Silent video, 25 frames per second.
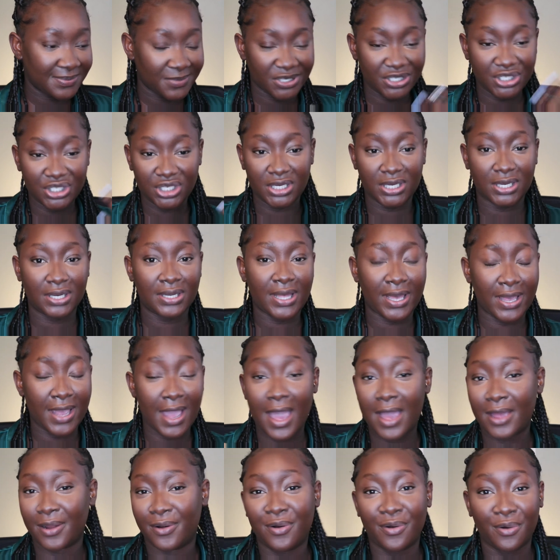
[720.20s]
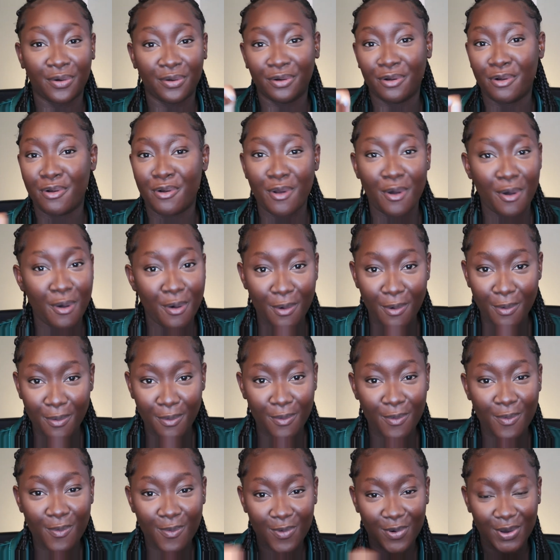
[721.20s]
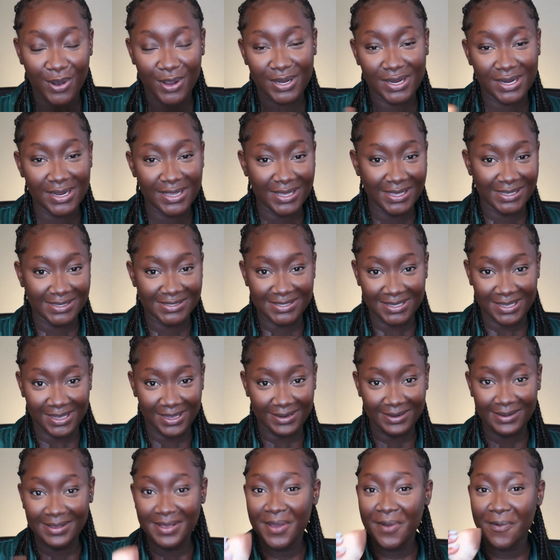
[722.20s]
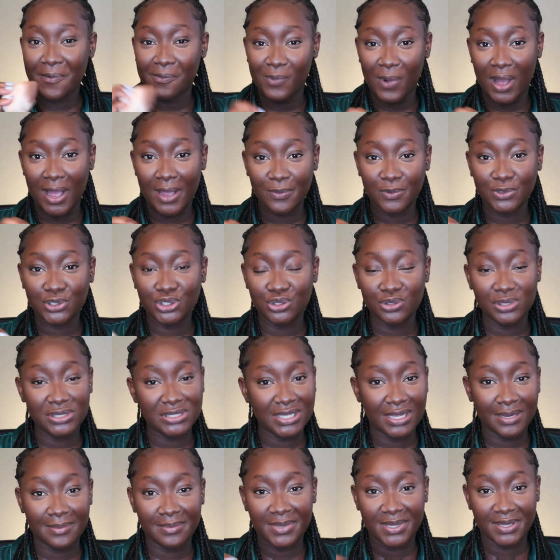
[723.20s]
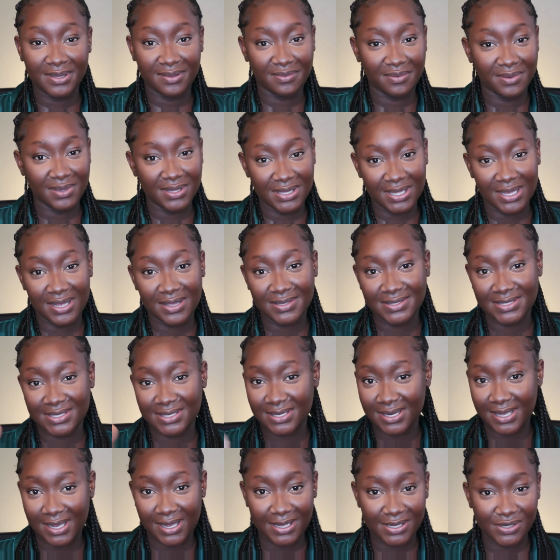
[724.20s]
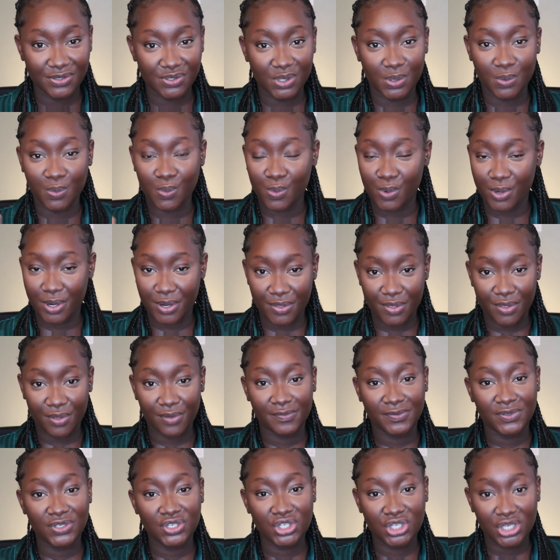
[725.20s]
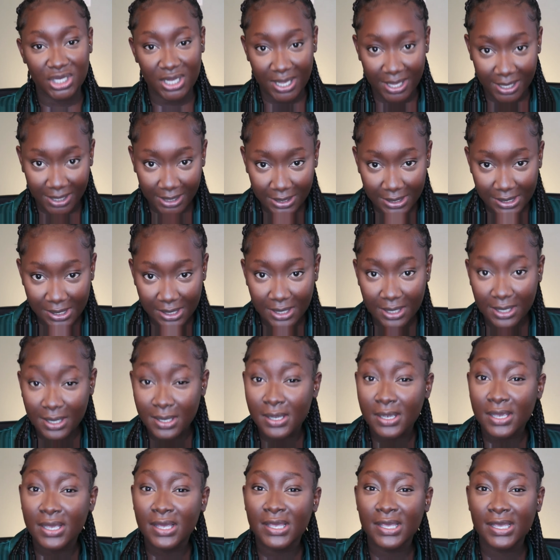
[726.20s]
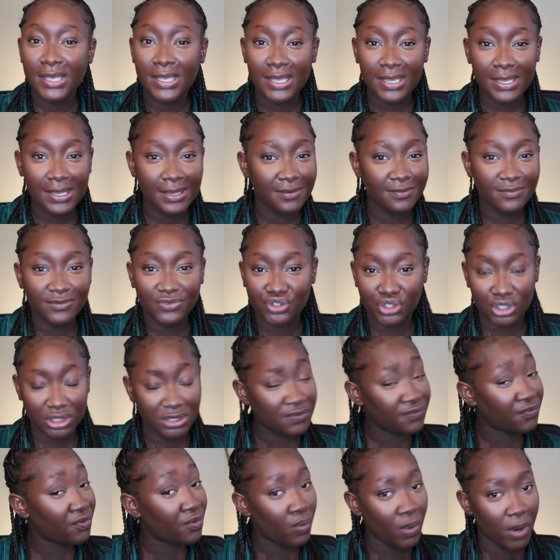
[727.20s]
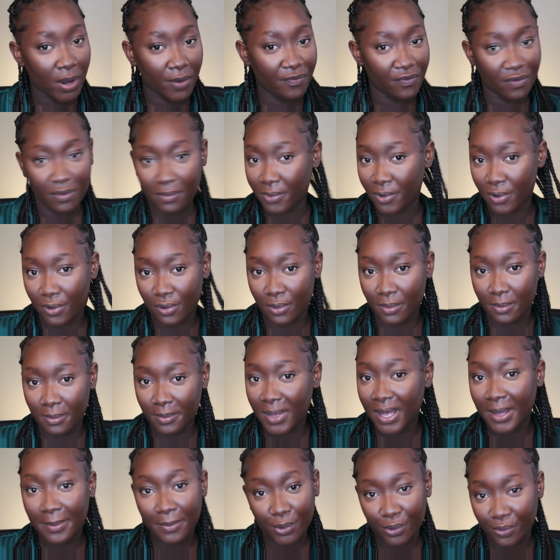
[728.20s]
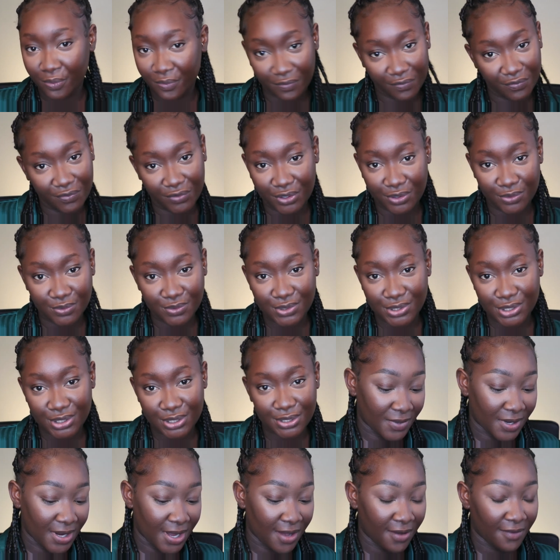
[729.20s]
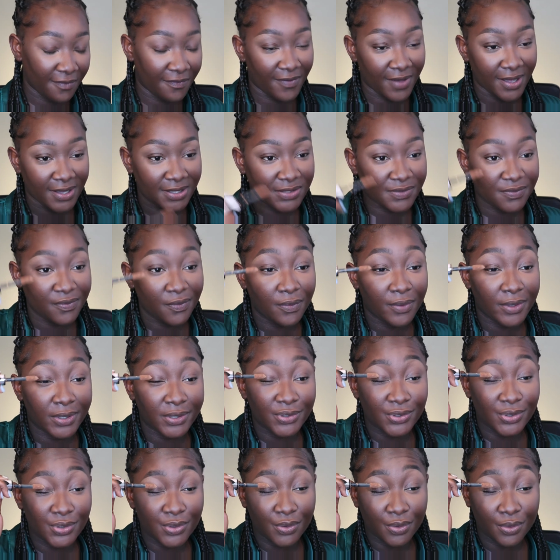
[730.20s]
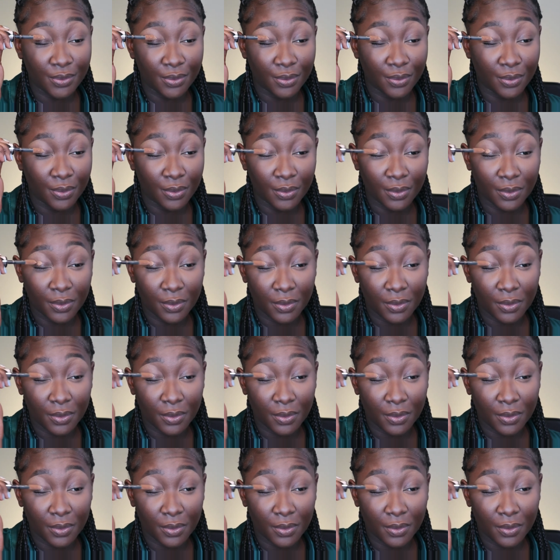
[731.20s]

machine, like I don't know. What is it? Why would you send me $3,900 worth of check just for work from home? I'm confused. Now fast forward to